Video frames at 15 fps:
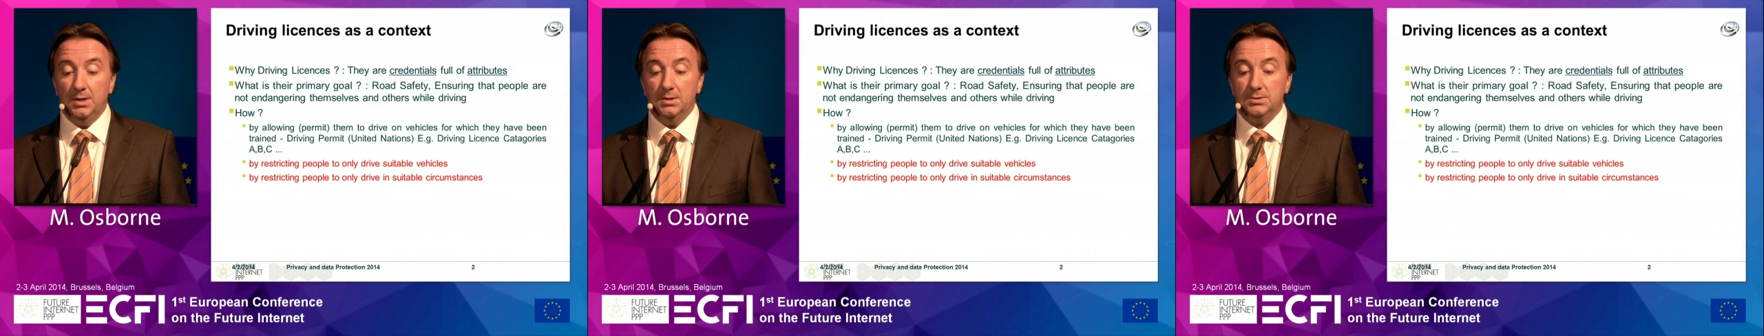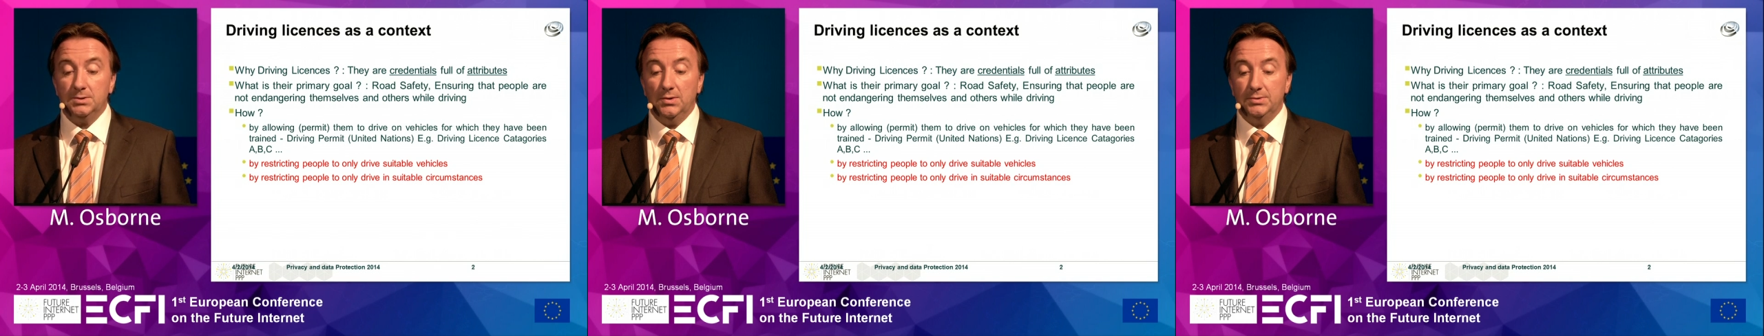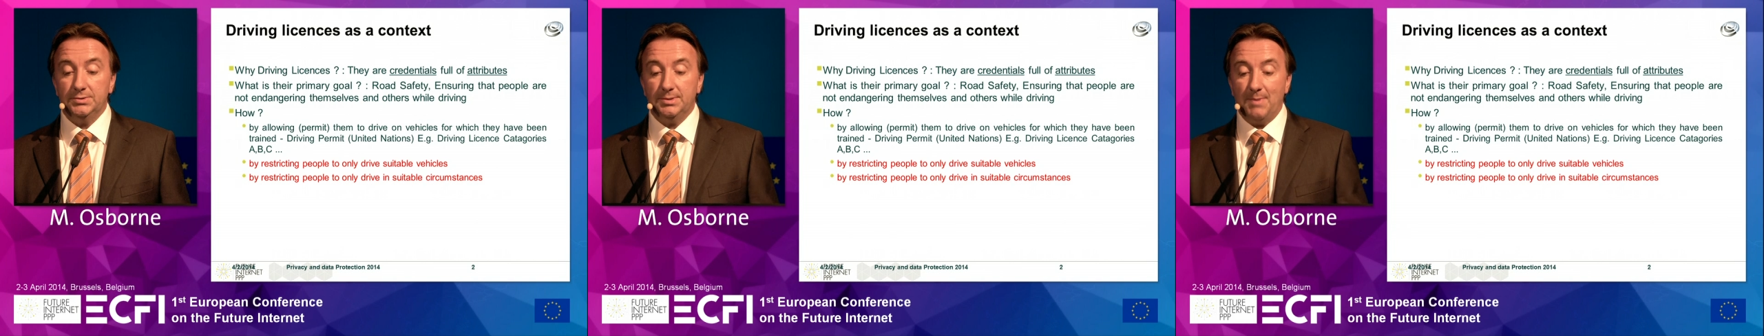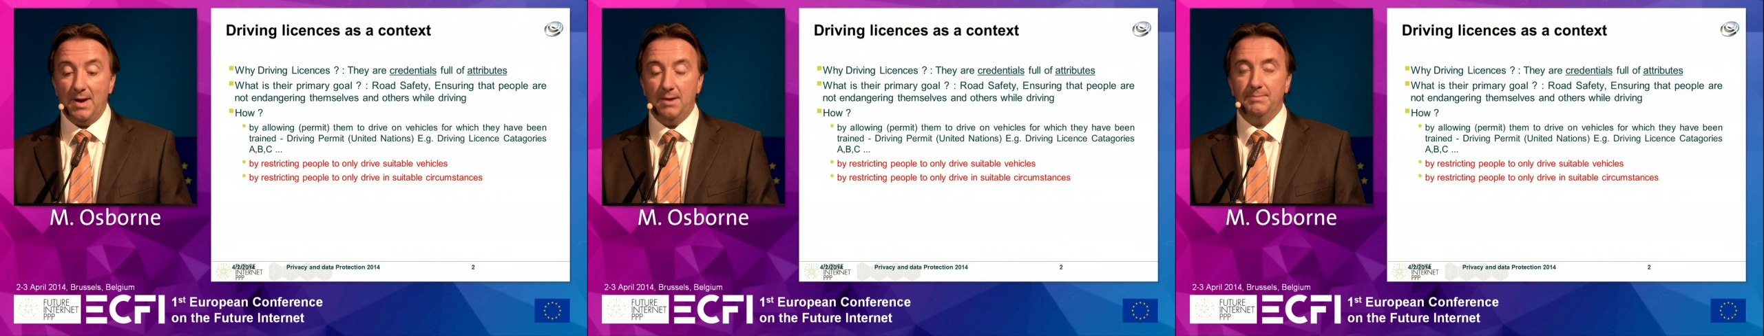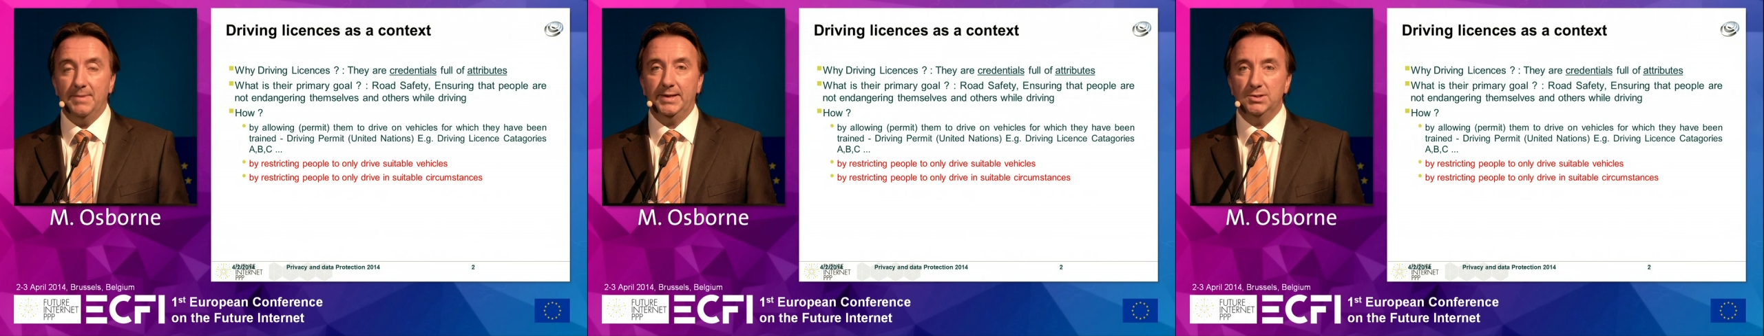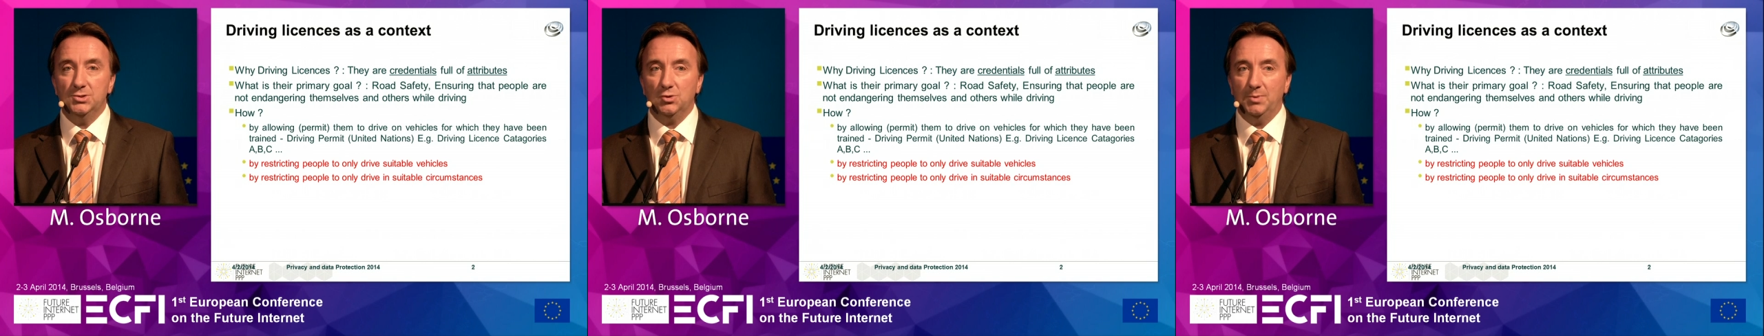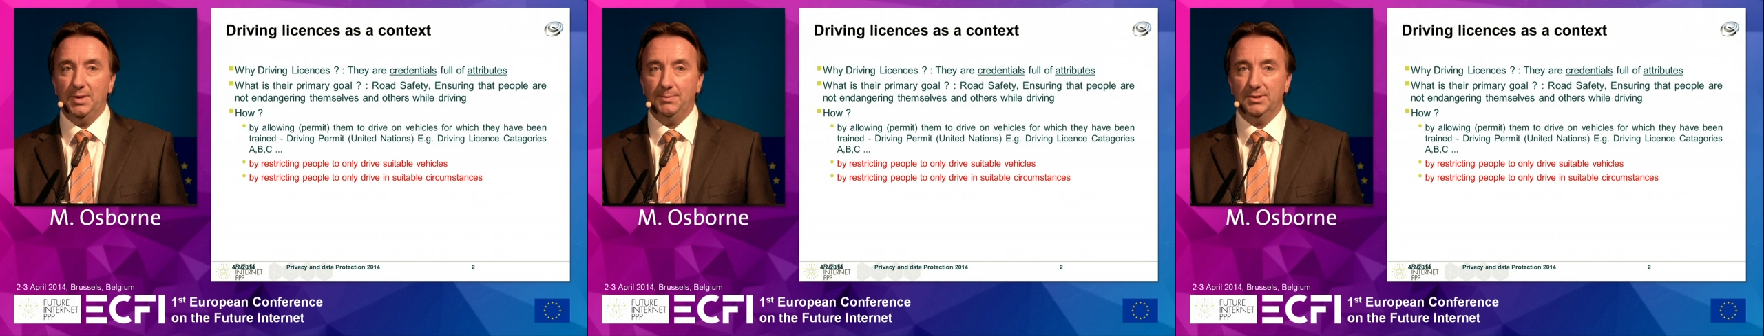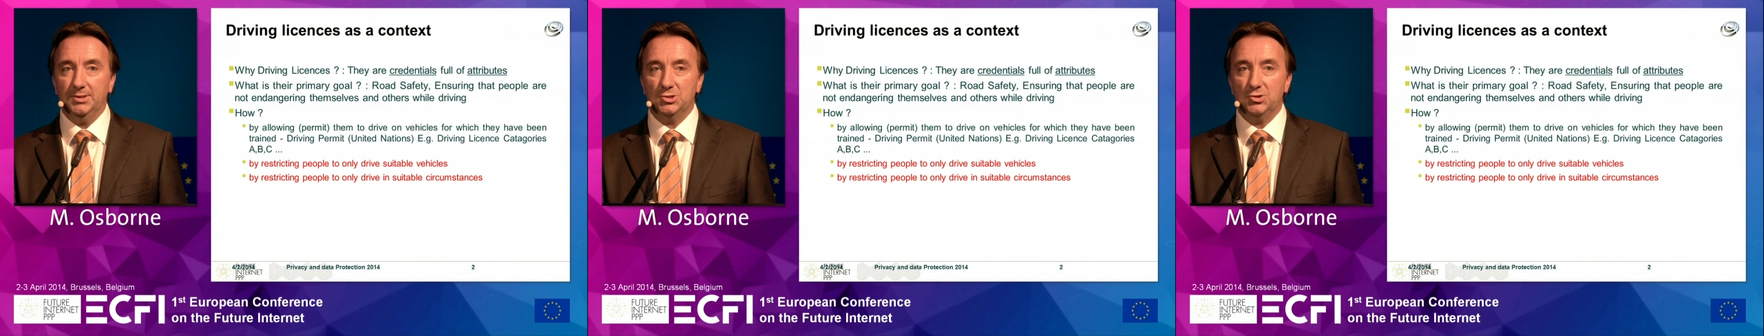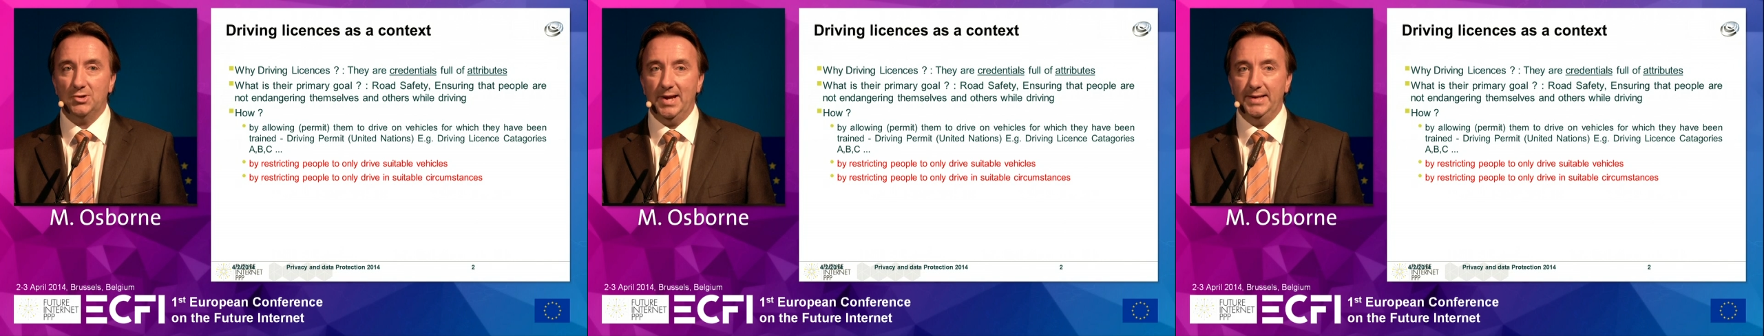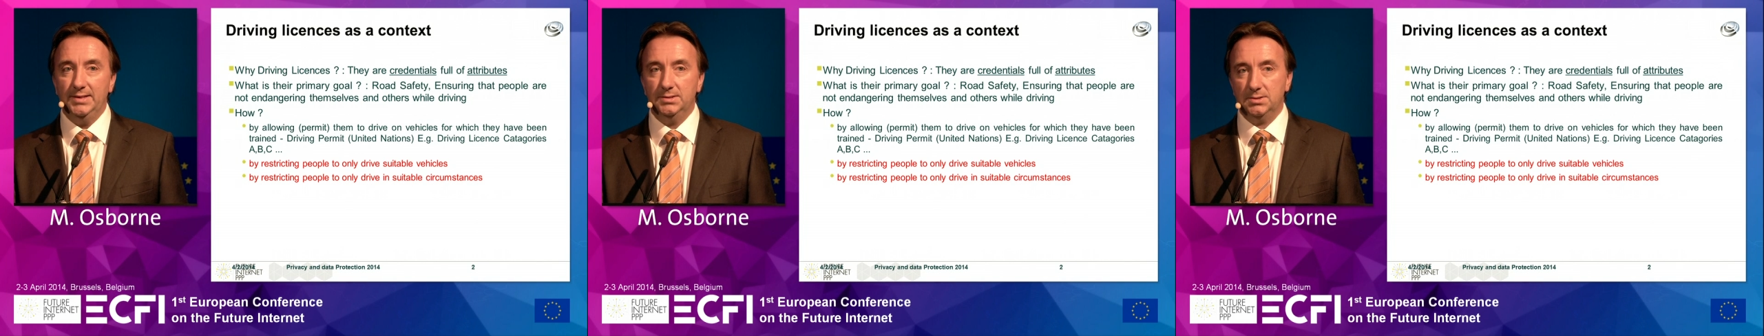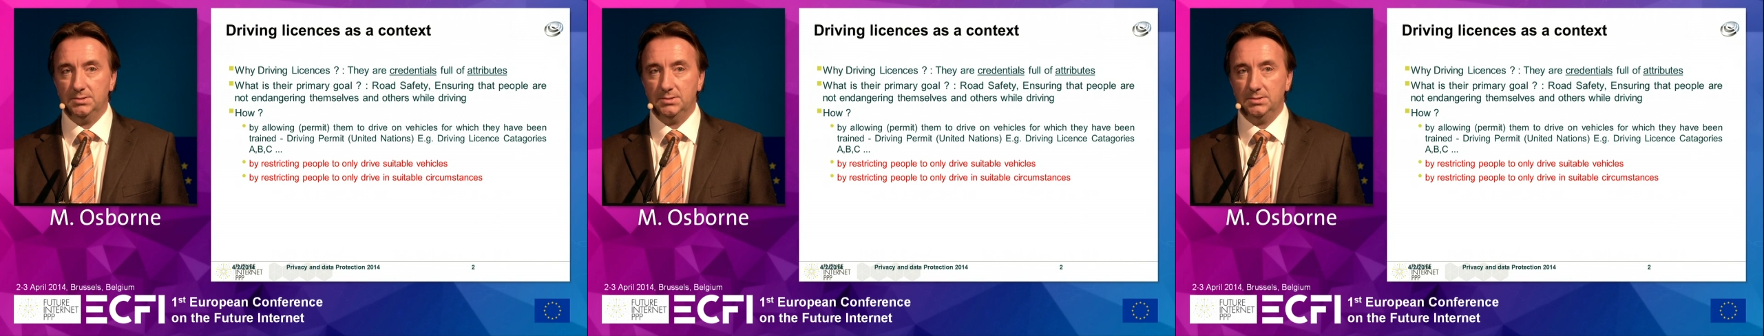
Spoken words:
So it's about making sure people are trained.